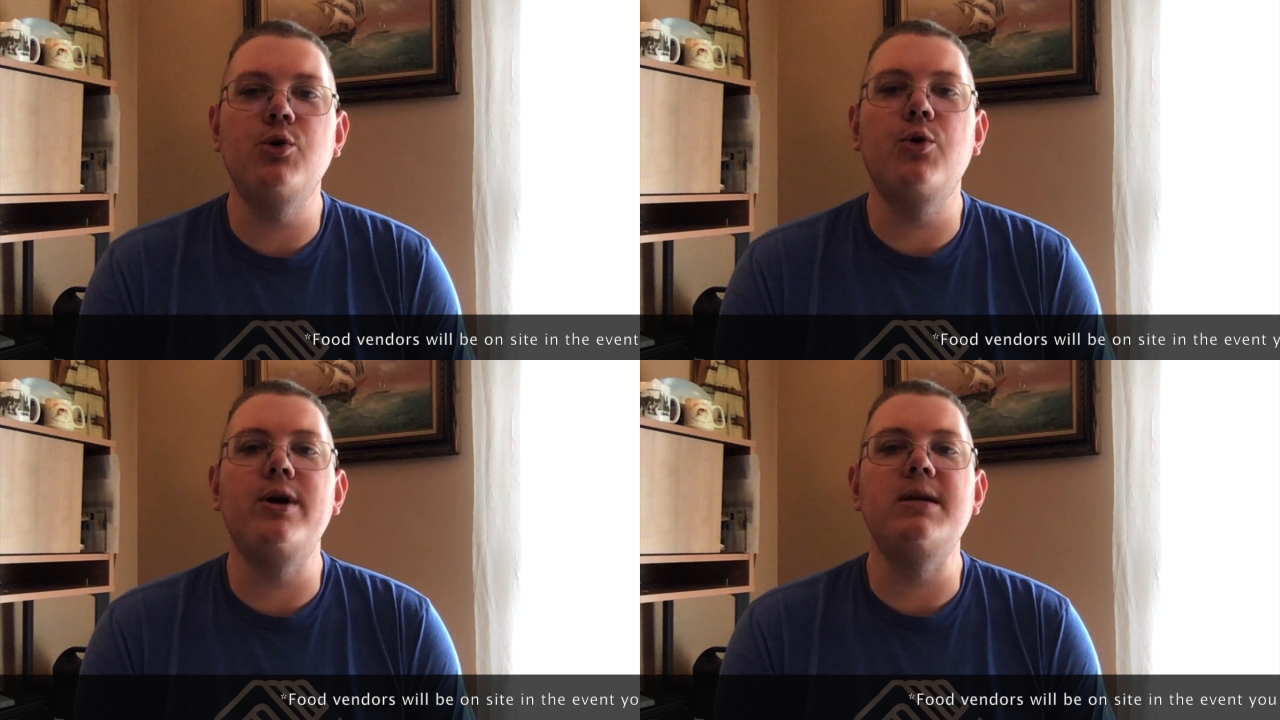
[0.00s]

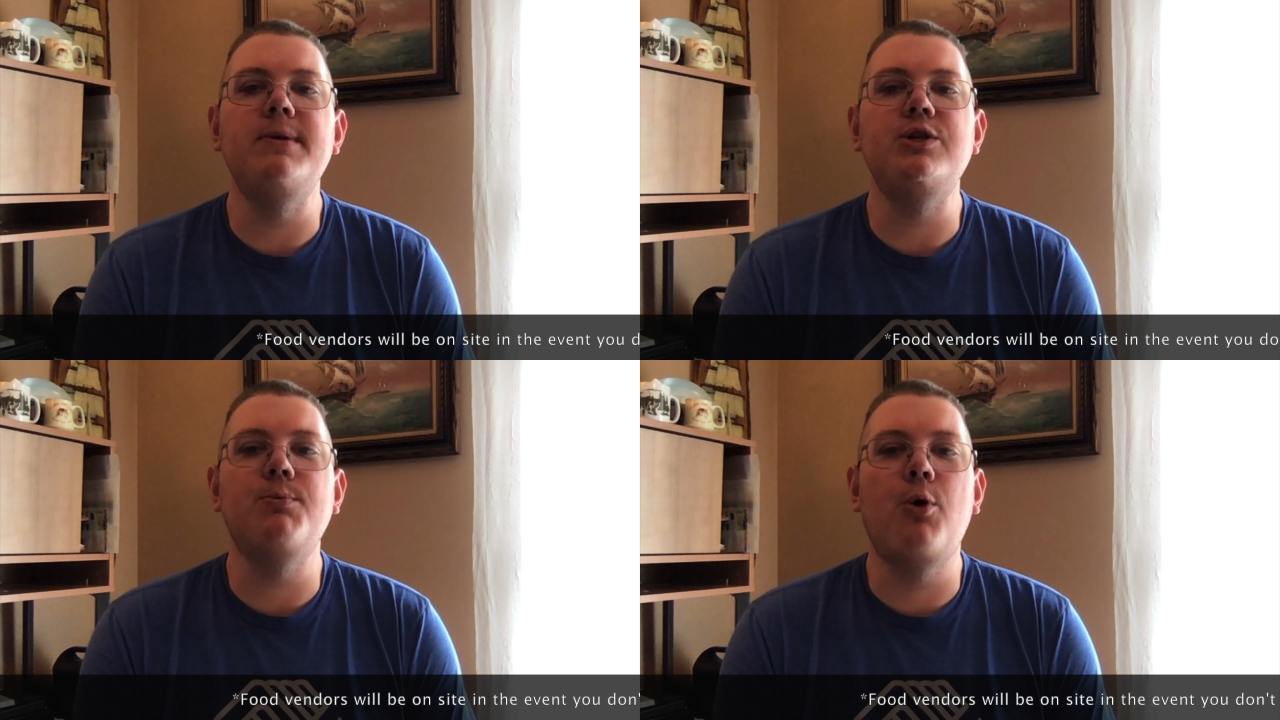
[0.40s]
going to be
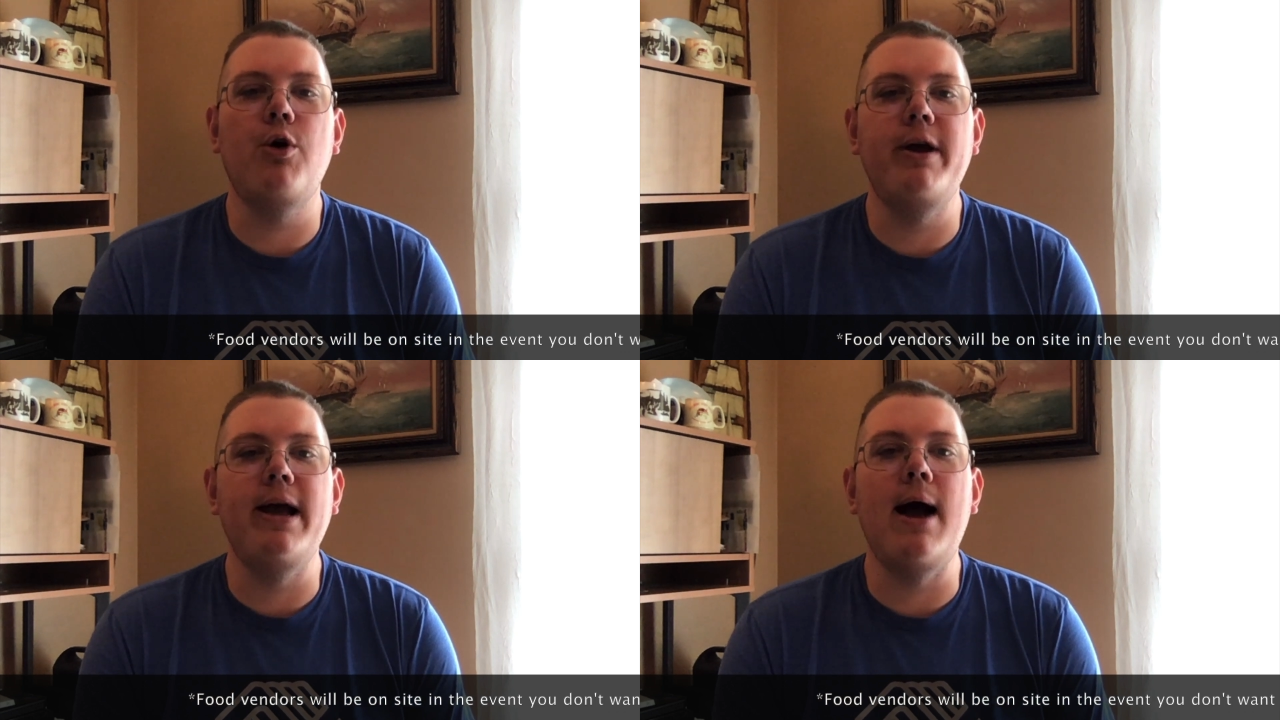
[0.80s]

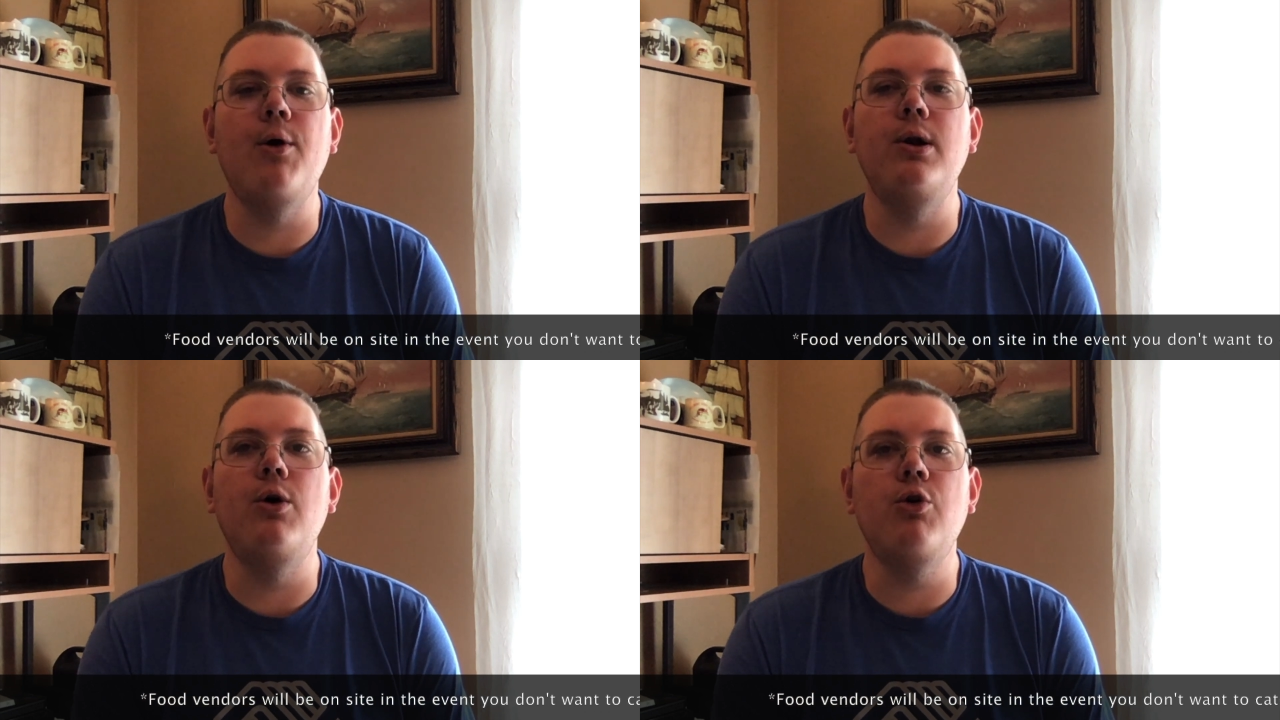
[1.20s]
supporting our
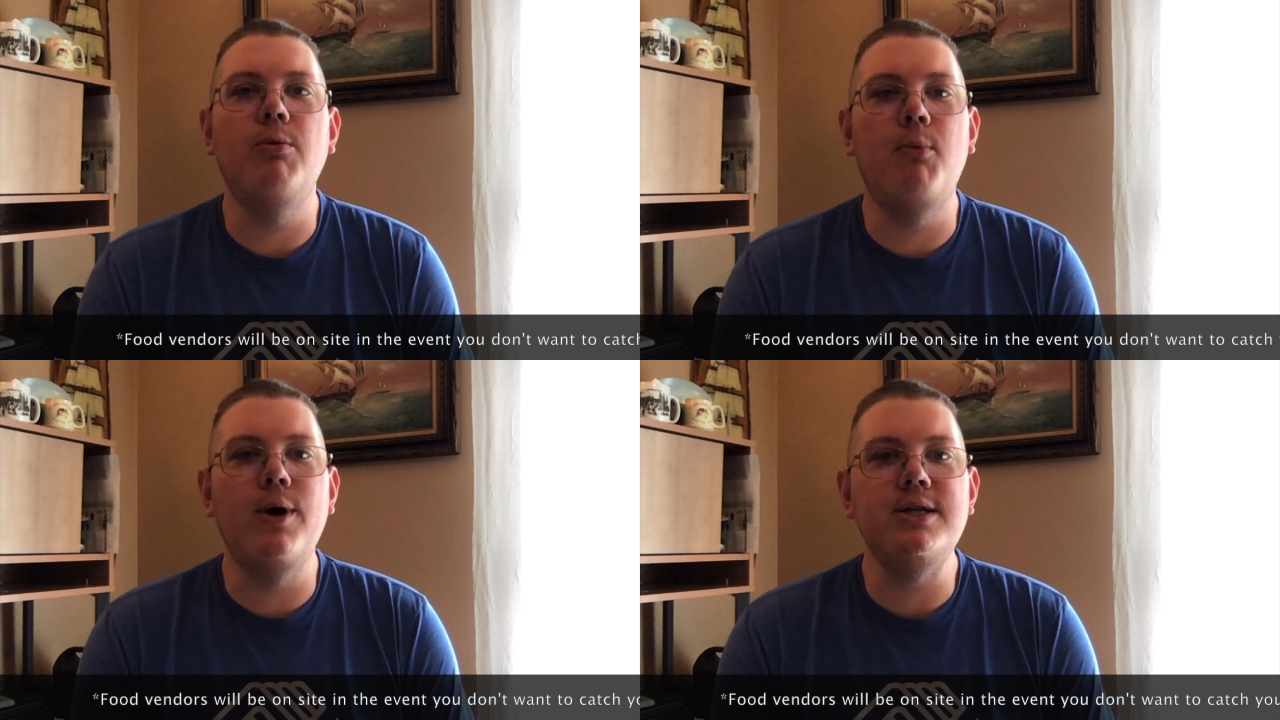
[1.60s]
local
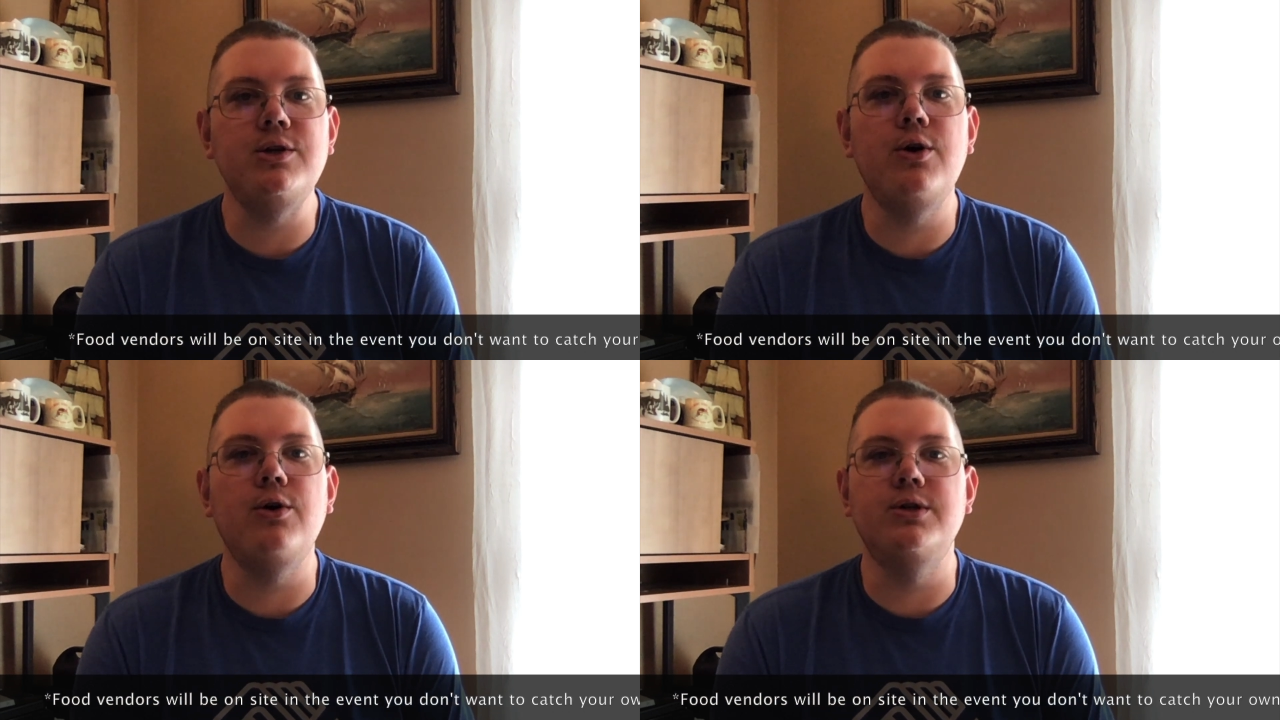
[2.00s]
Boys and
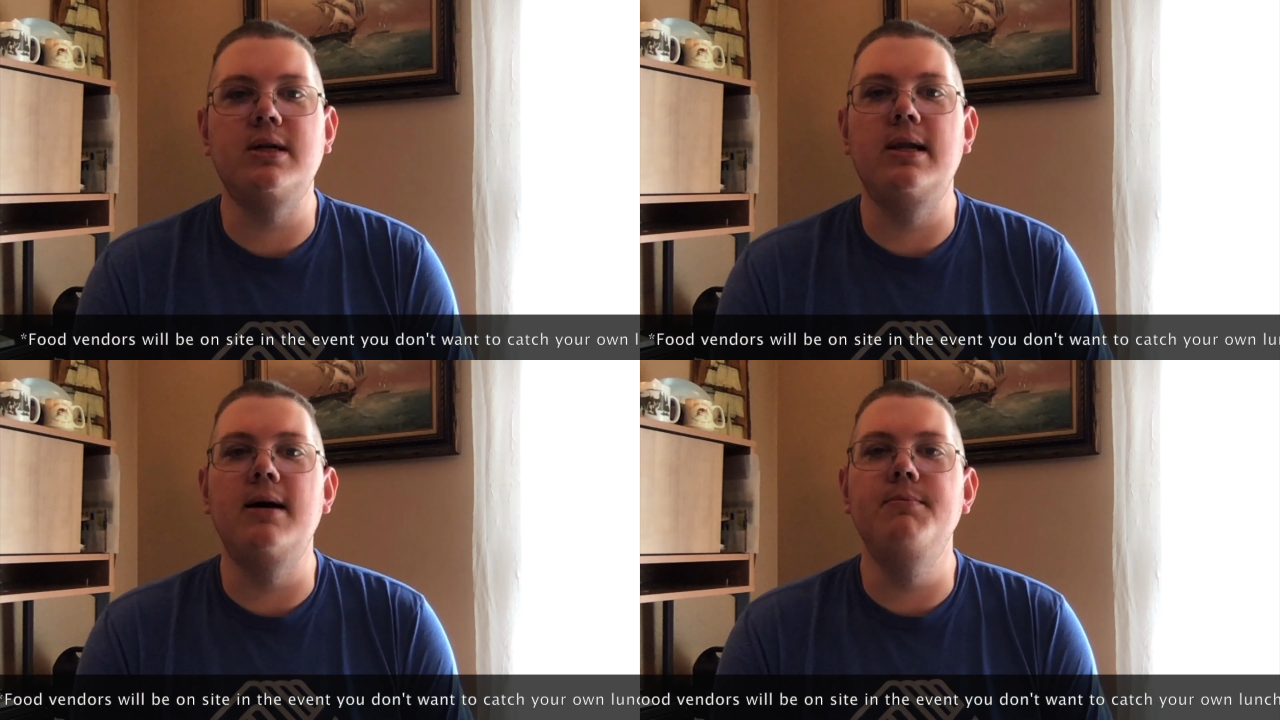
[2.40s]
Girls
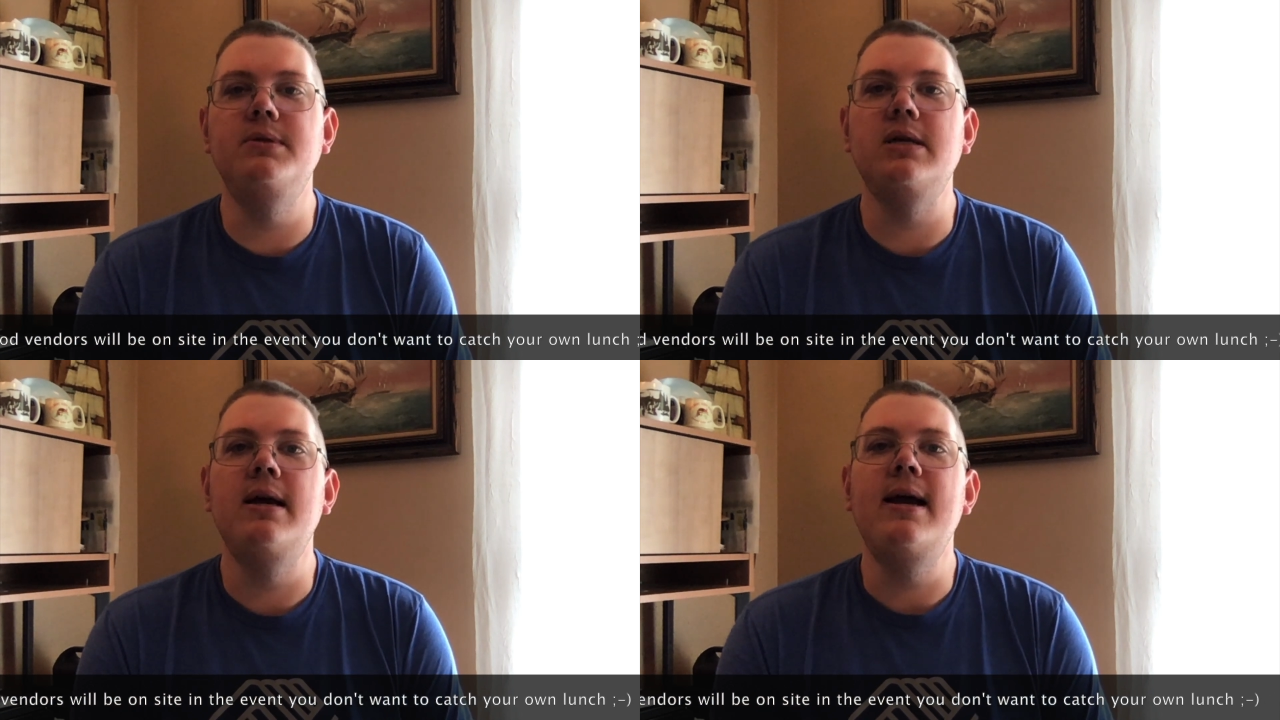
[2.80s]
Clubs